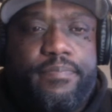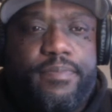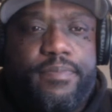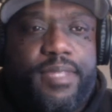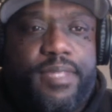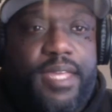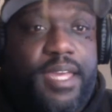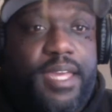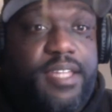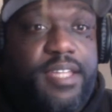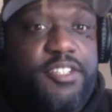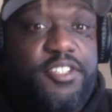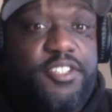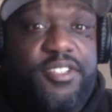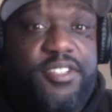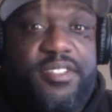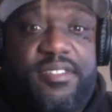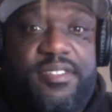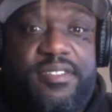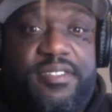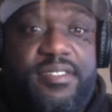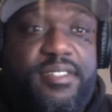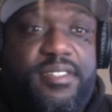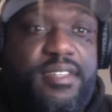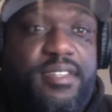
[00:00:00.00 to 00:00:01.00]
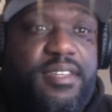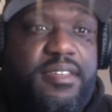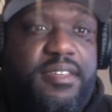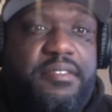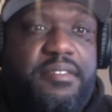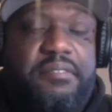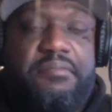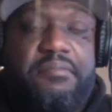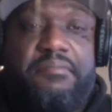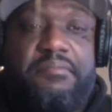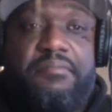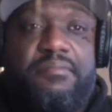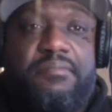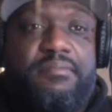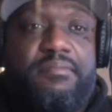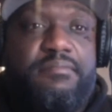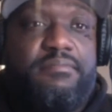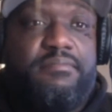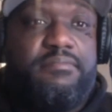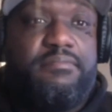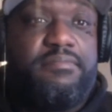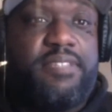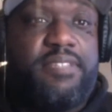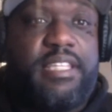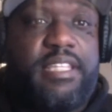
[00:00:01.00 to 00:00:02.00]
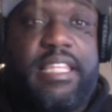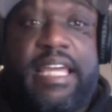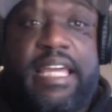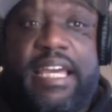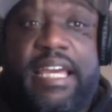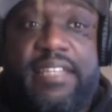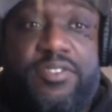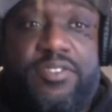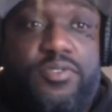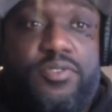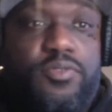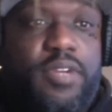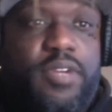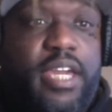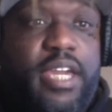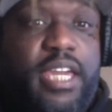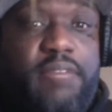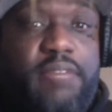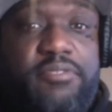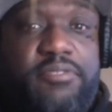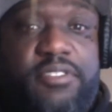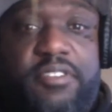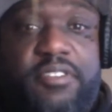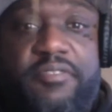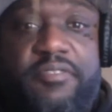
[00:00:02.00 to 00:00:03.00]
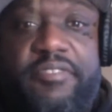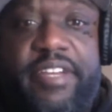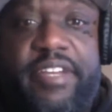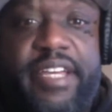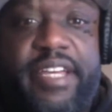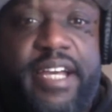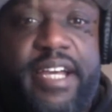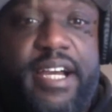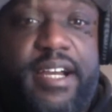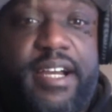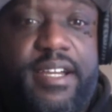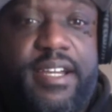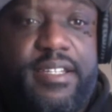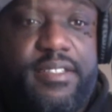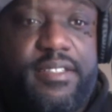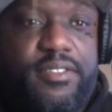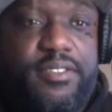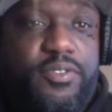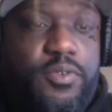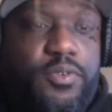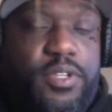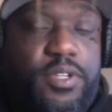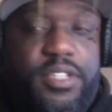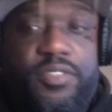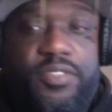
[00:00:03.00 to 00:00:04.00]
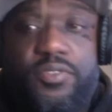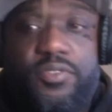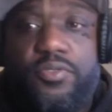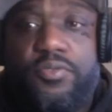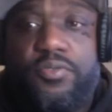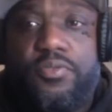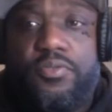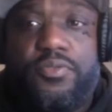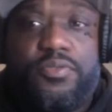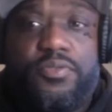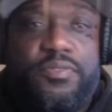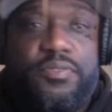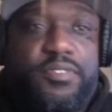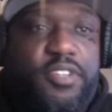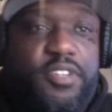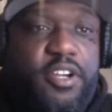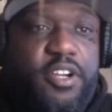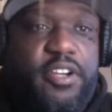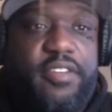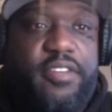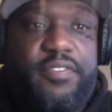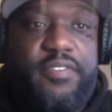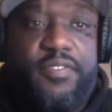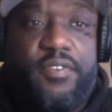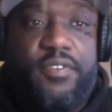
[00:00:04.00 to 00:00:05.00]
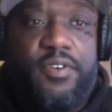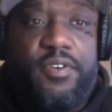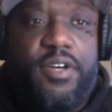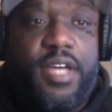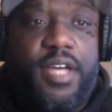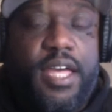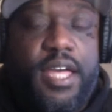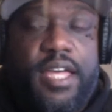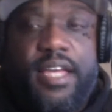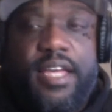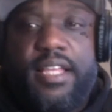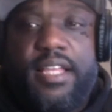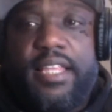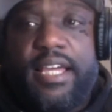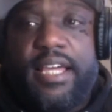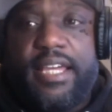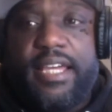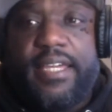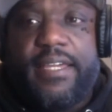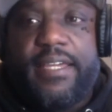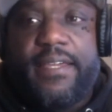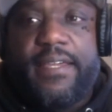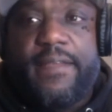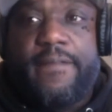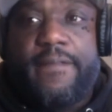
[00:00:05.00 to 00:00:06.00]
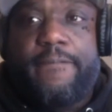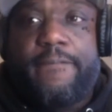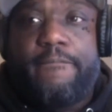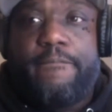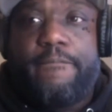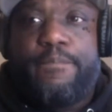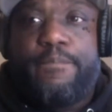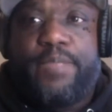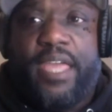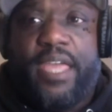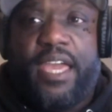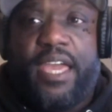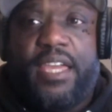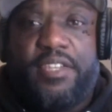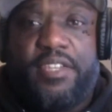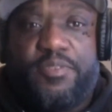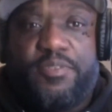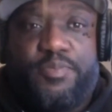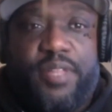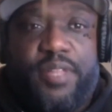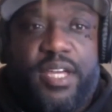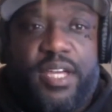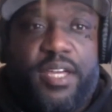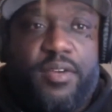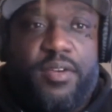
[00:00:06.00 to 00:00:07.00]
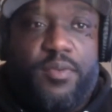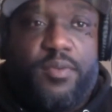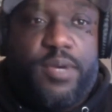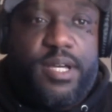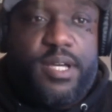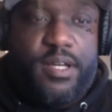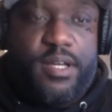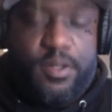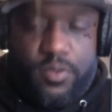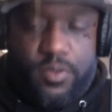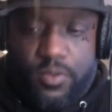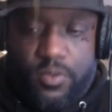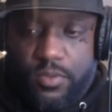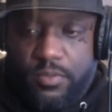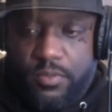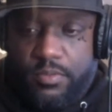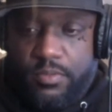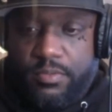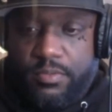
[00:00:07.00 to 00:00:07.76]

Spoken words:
and just the last 2 games career highs, 22, 34, and he's playing well.